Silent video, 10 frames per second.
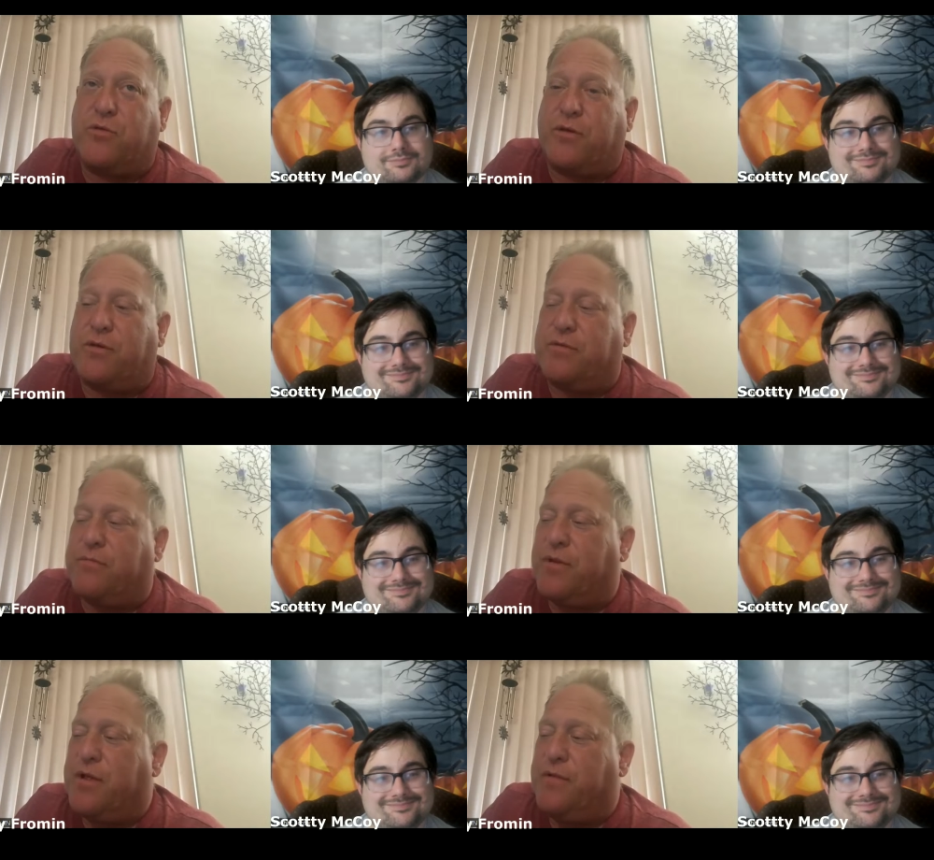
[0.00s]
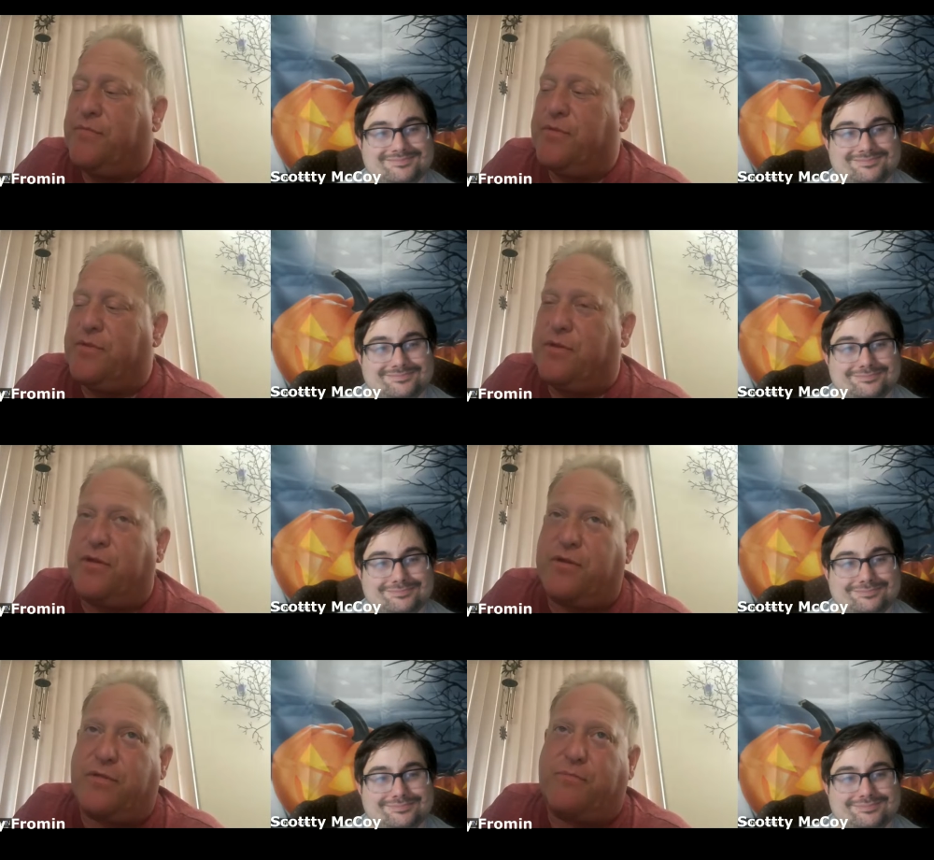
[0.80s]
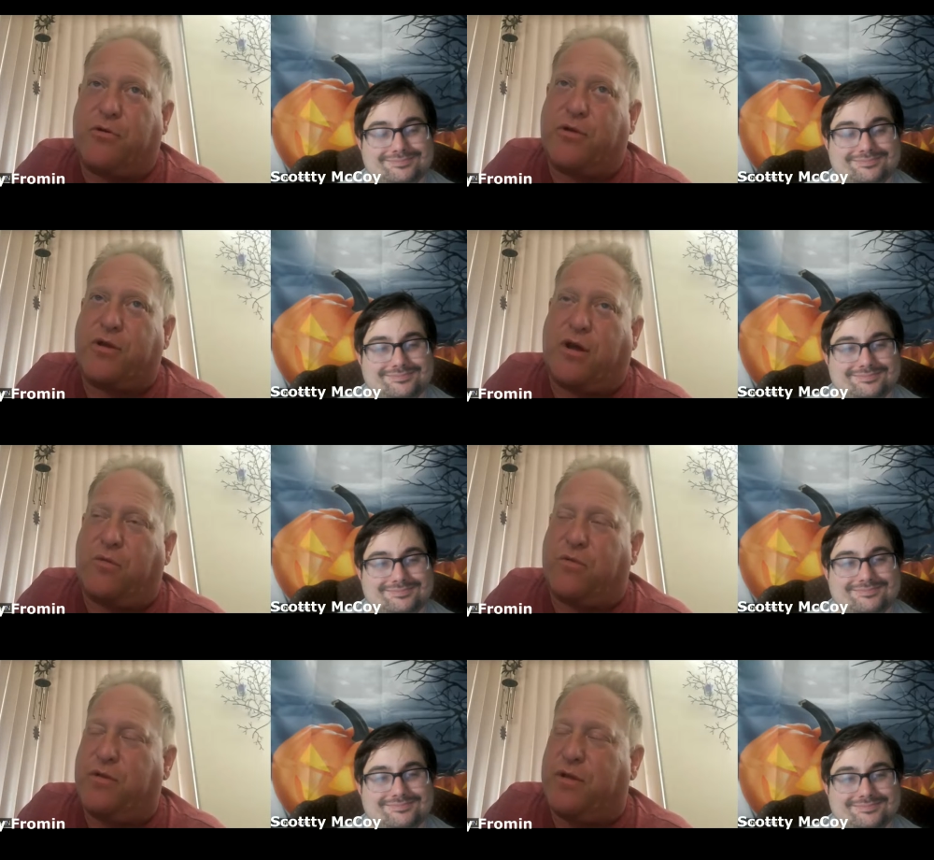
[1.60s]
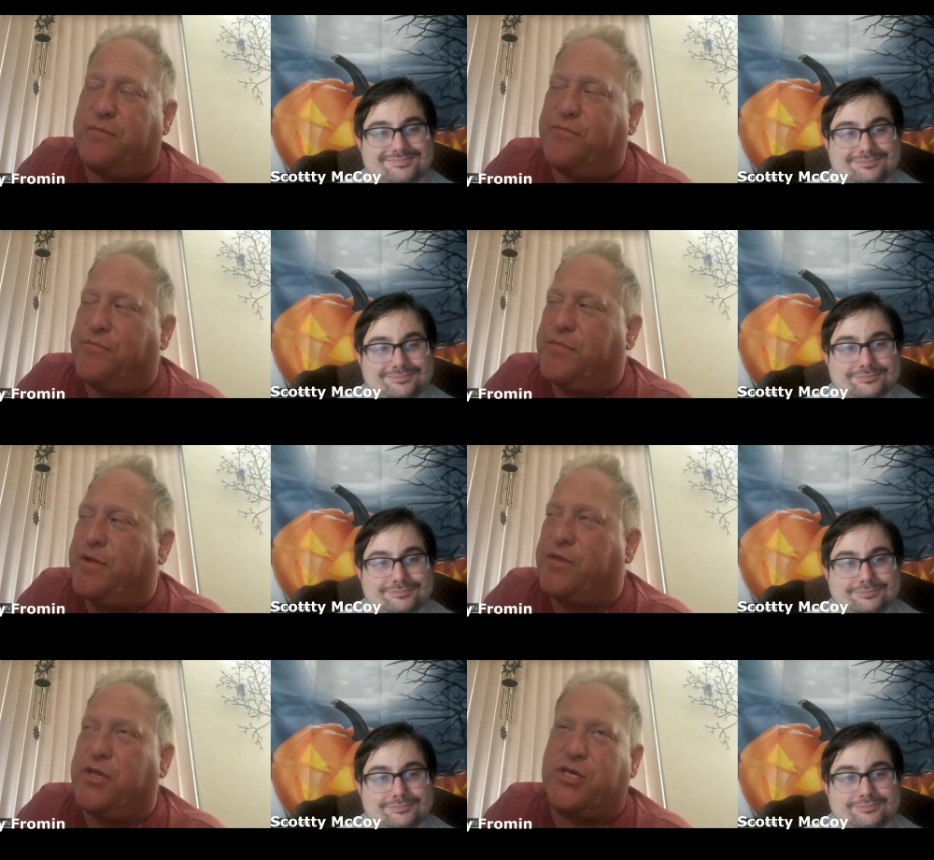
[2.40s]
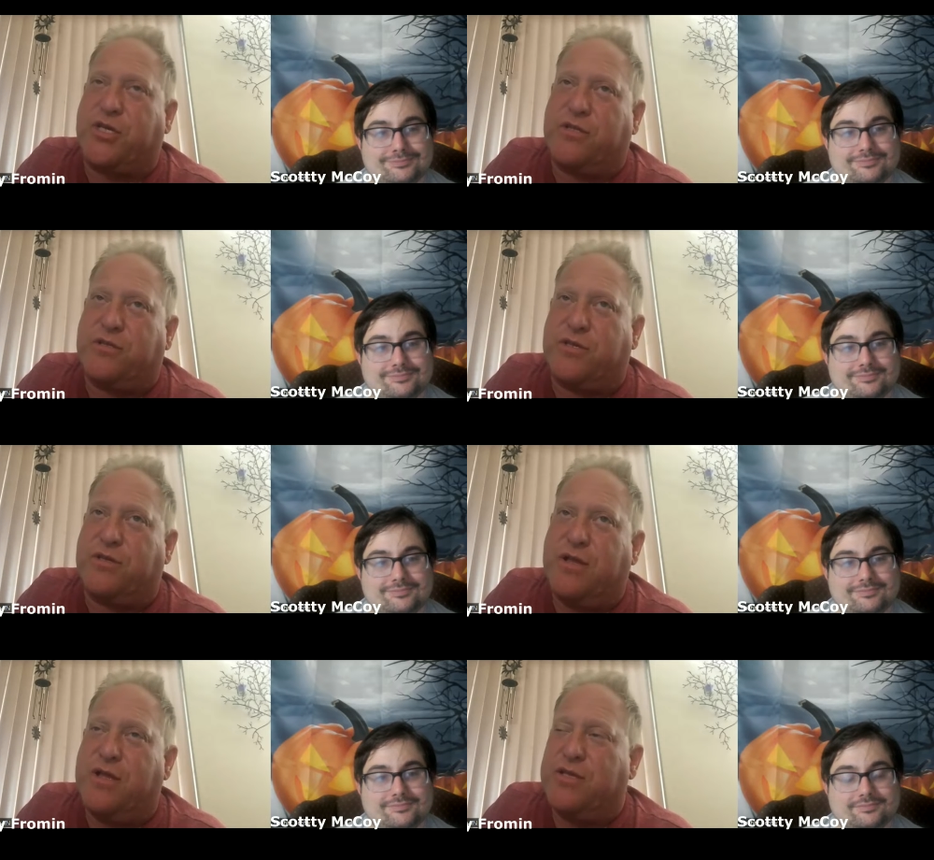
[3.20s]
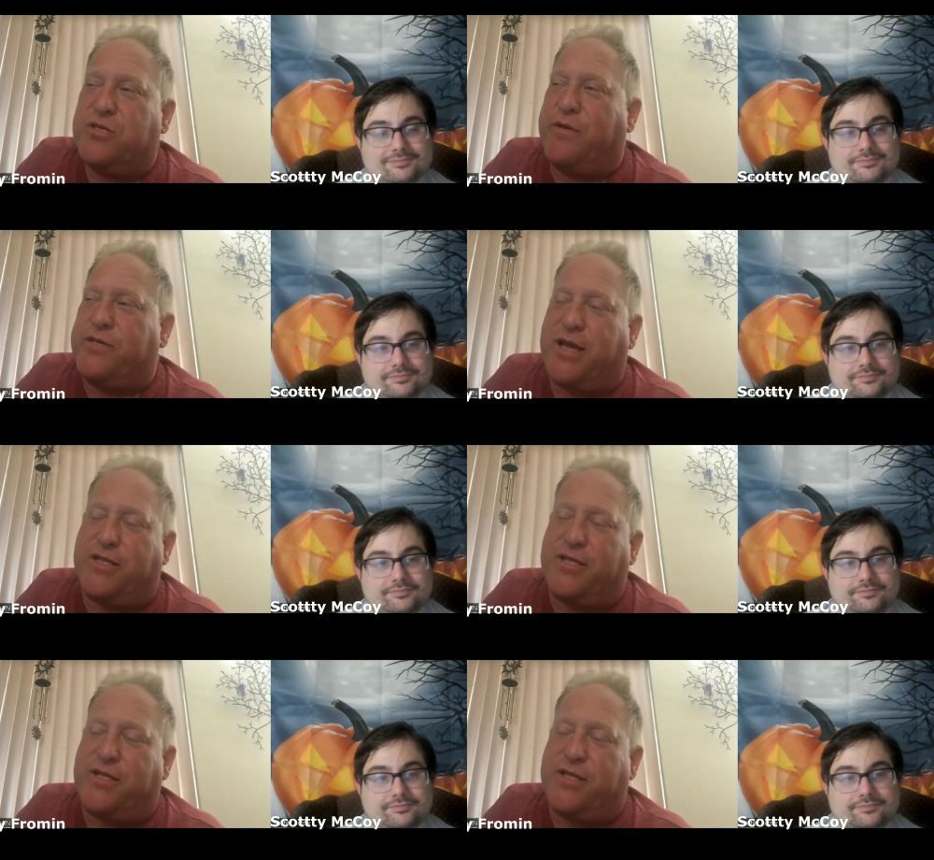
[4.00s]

Speaker 1: the... the protocol audition. So basically